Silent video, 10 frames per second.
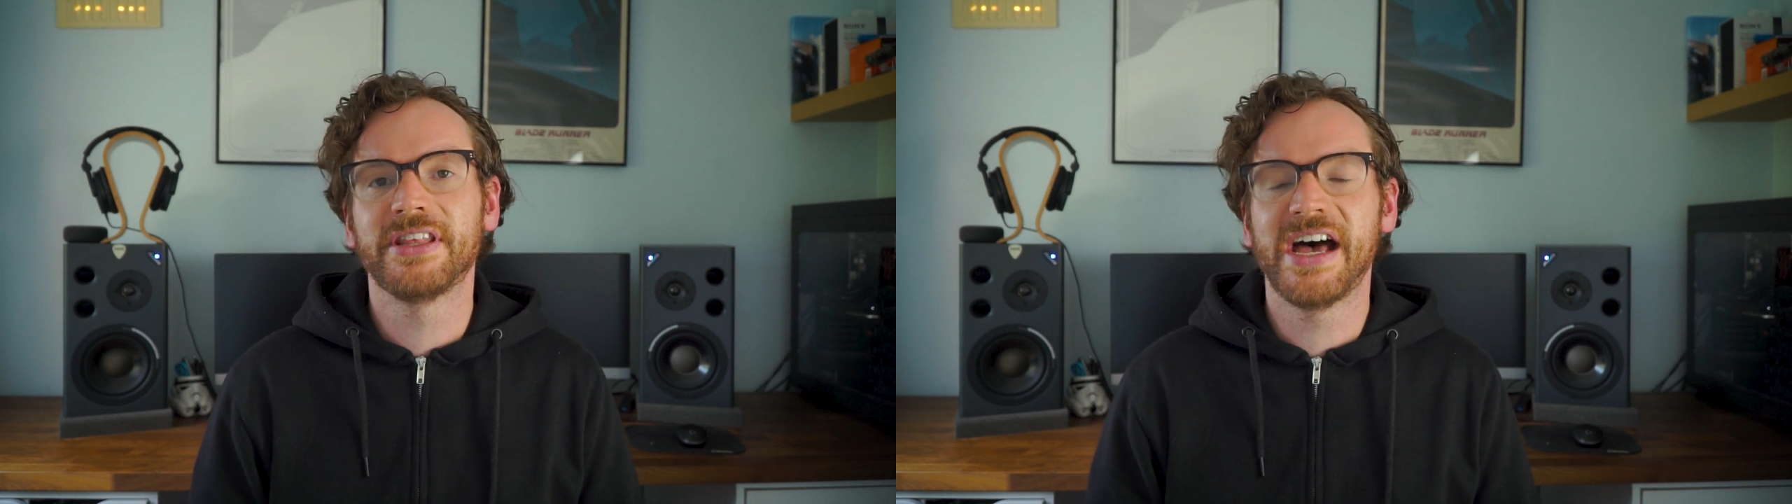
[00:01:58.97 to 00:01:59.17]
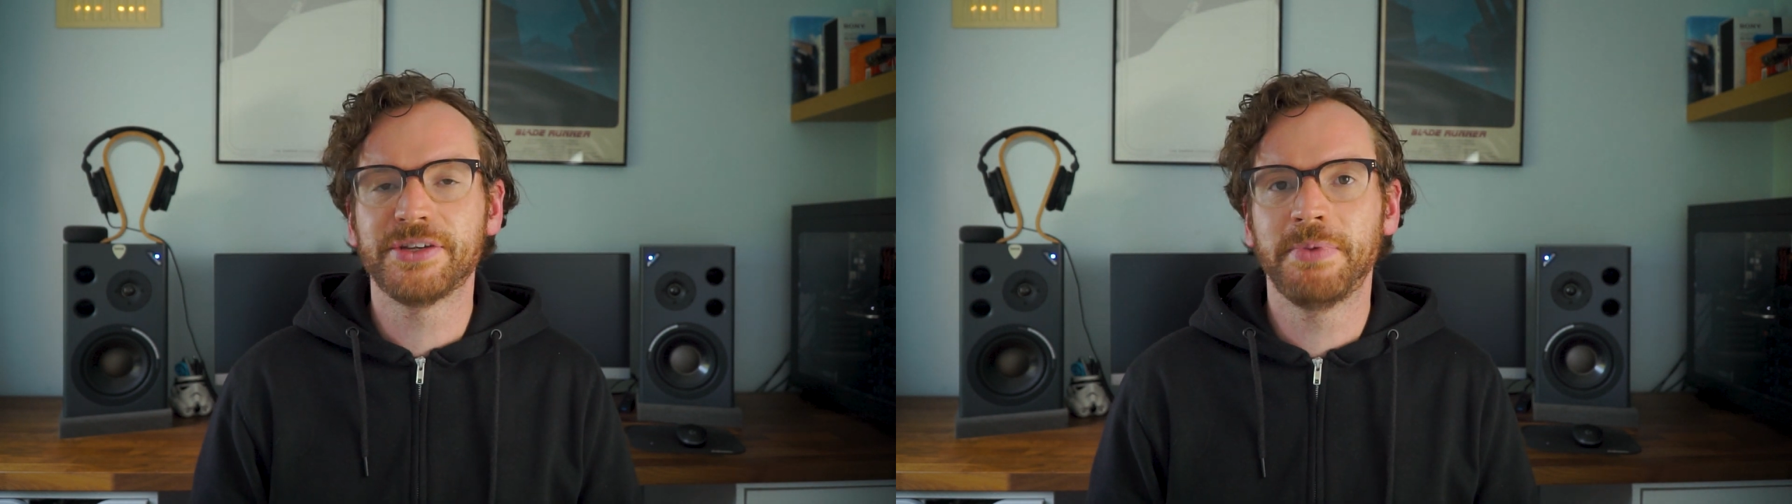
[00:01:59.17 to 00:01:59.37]

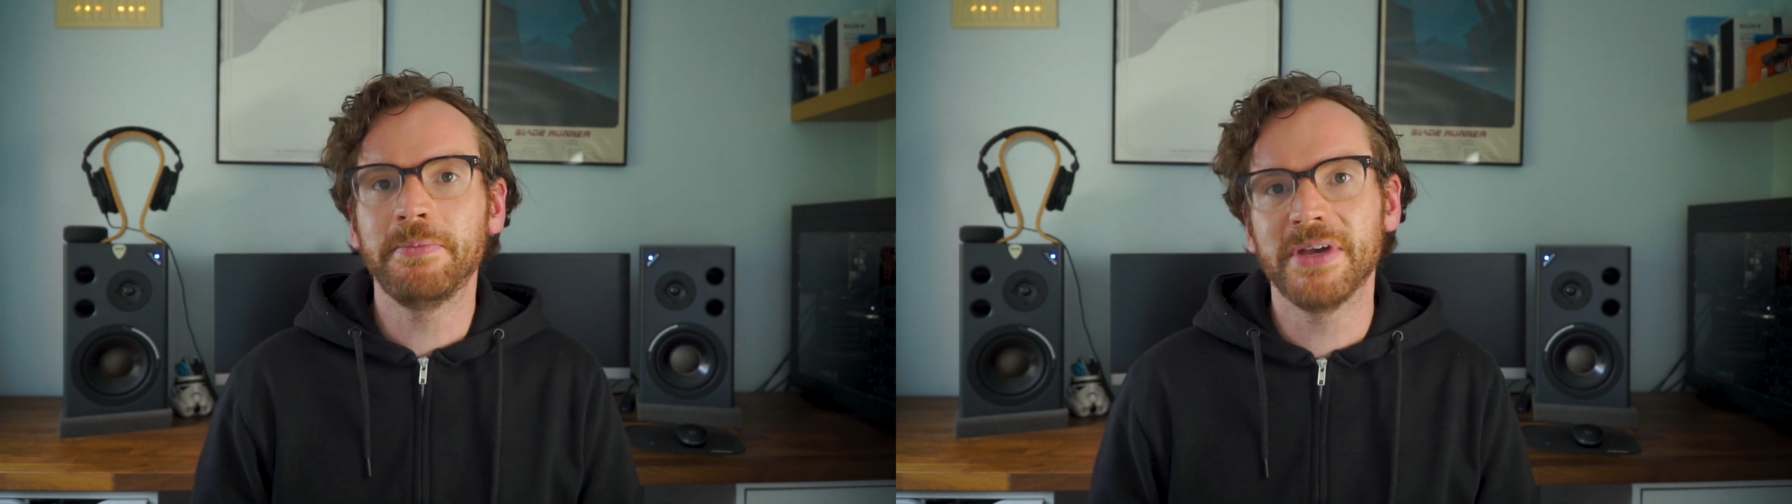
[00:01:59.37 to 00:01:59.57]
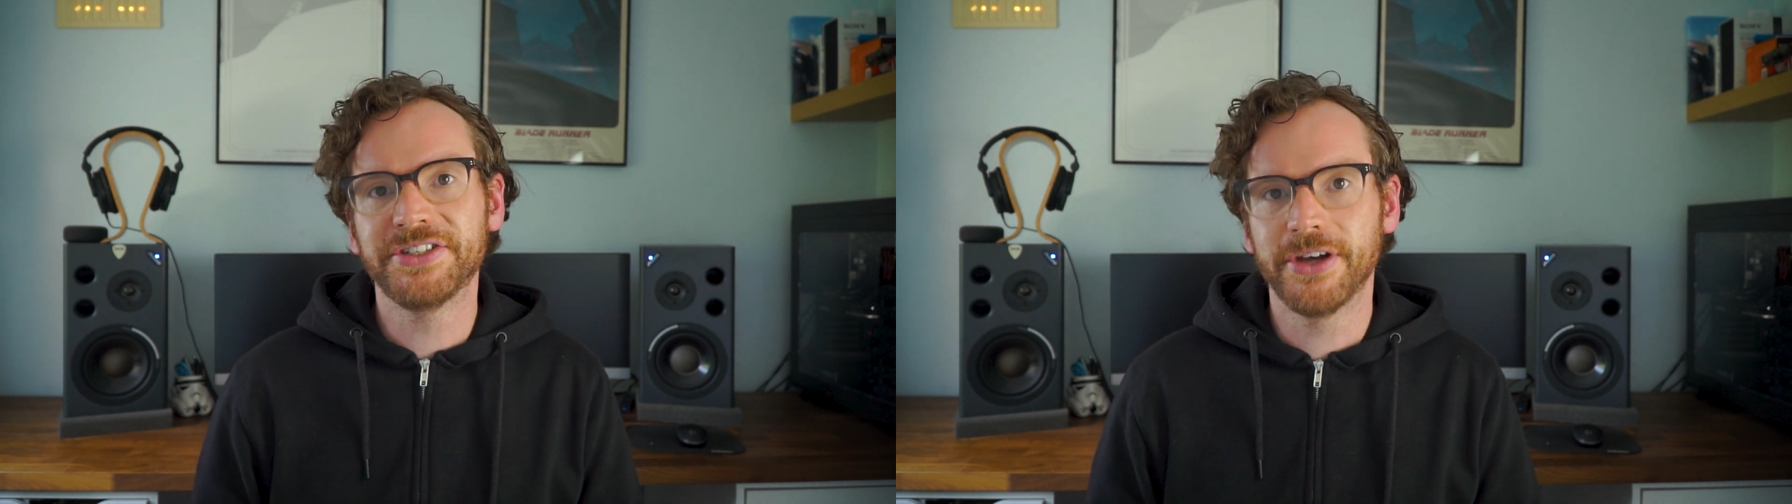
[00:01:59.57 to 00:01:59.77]
that has
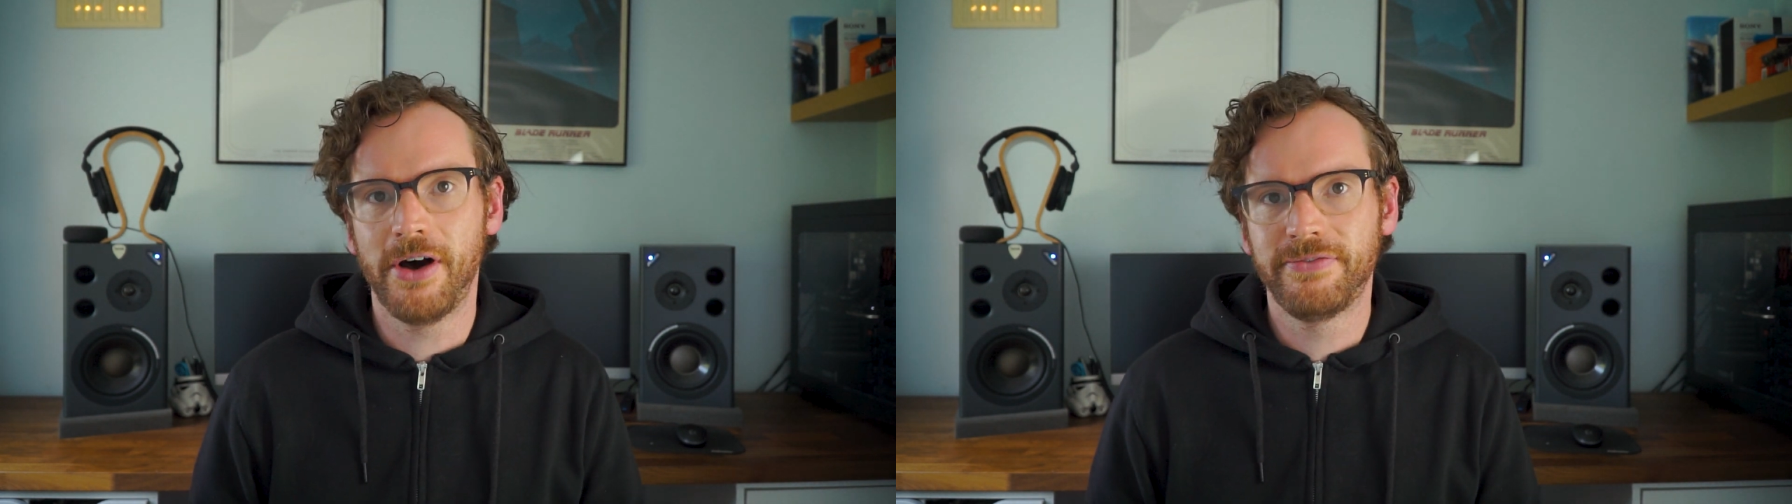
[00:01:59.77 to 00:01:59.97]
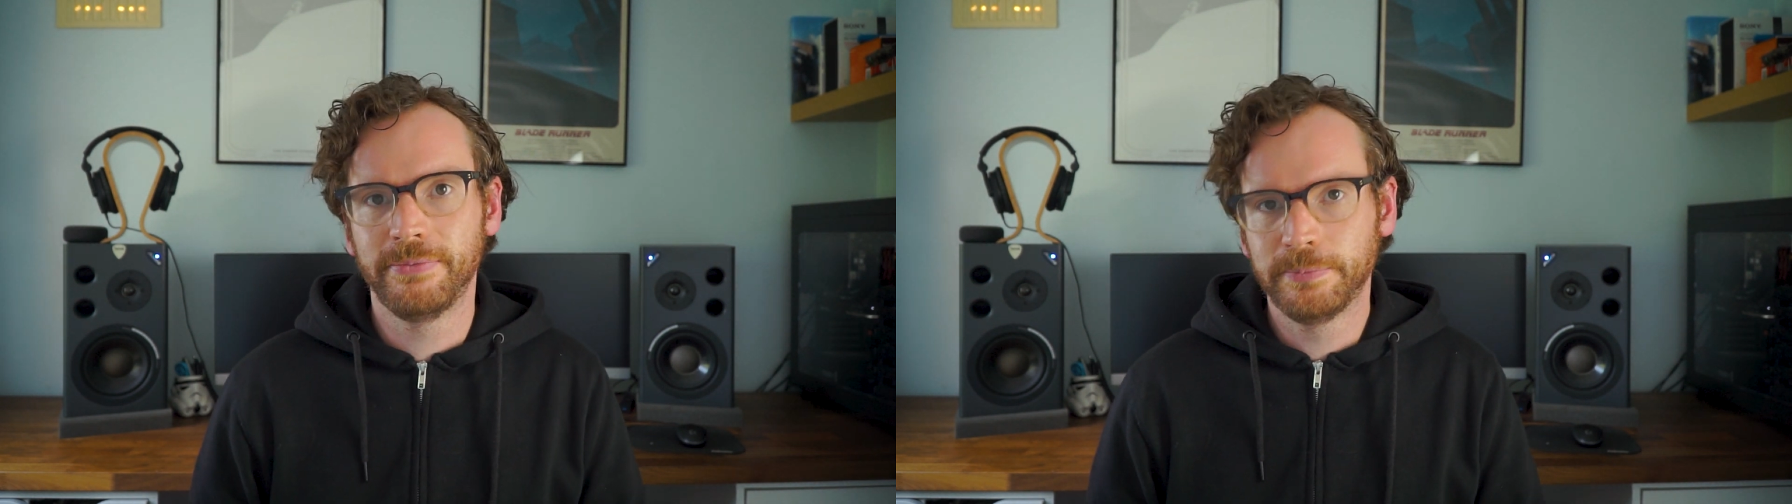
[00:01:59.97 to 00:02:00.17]
been missed
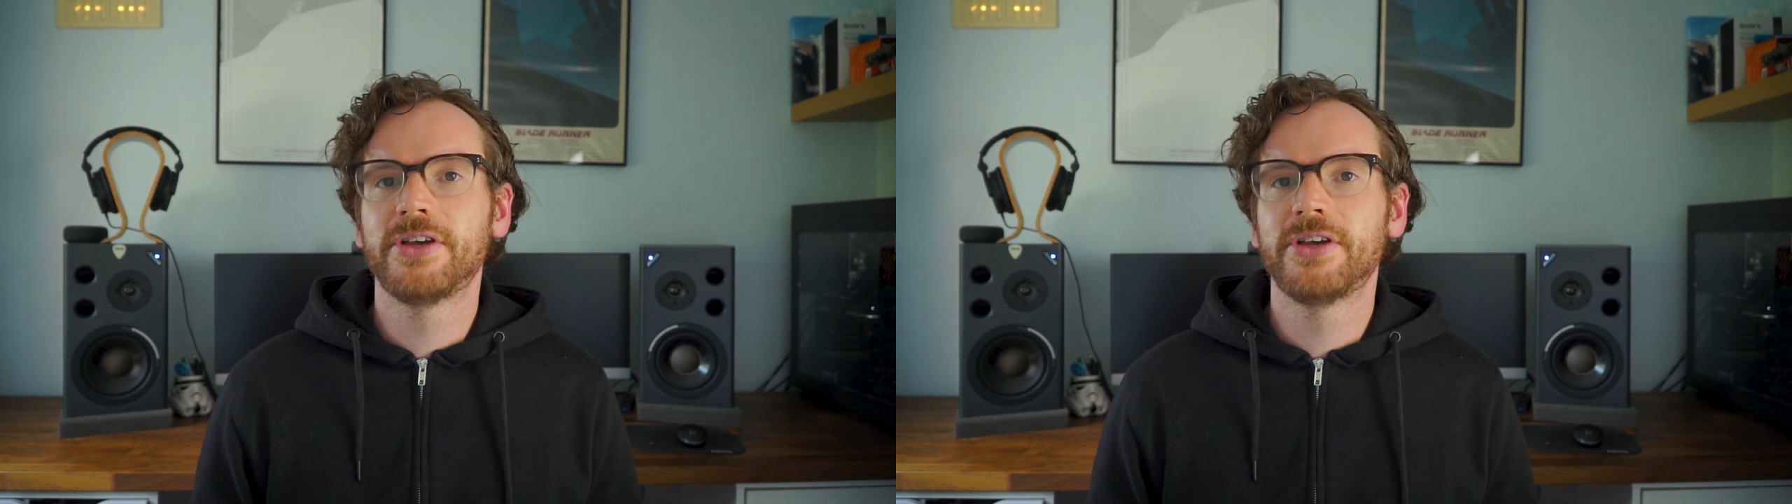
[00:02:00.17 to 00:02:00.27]
off.